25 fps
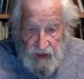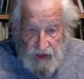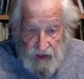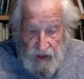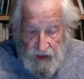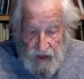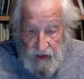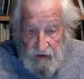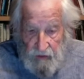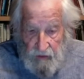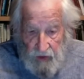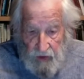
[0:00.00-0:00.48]

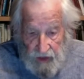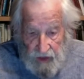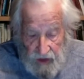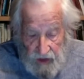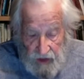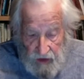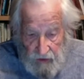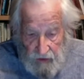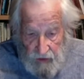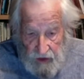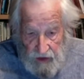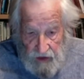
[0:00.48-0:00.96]
What can
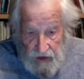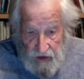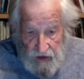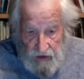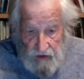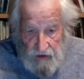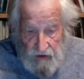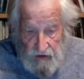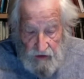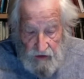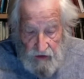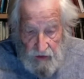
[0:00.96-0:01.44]
we
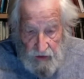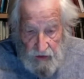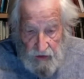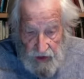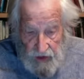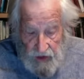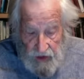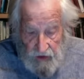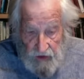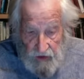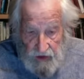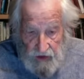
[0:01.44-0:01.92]
do? Do we know
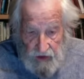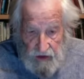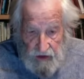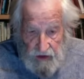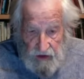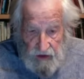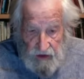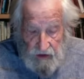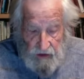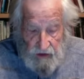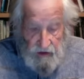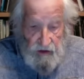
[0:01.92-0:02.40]
what to
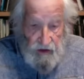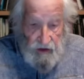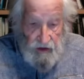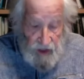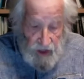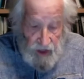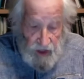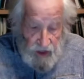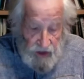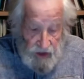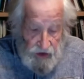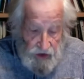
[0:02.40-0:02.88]
do?
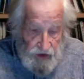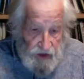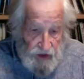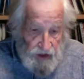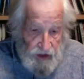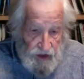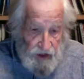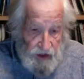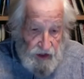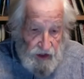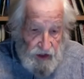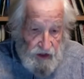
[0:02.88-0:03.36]
Yes.
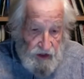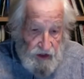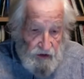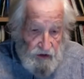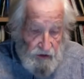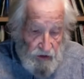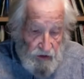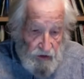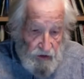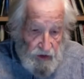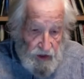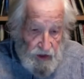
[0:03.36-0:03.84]
What
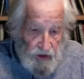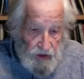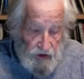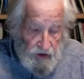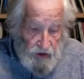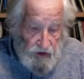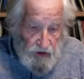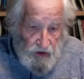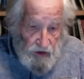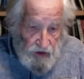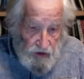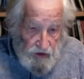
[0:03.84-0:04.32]
we know
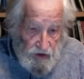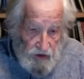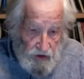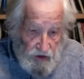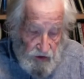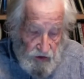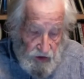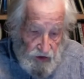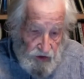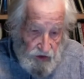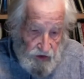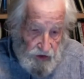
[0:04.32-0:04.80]
to do
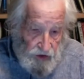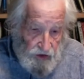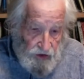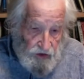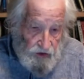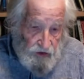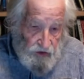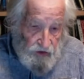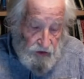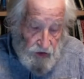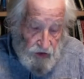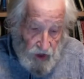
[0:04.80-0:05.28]
is to
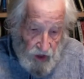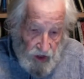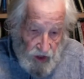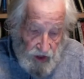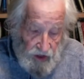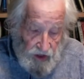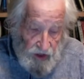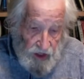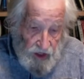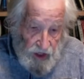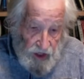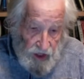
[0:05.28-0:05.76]
try
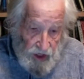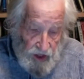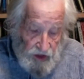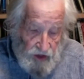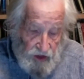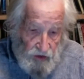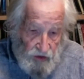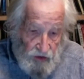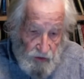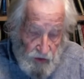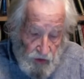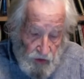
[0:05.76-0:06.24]
to end the
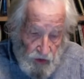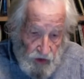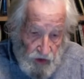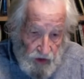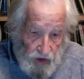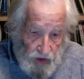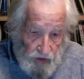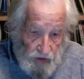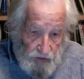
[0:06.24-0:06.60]
war.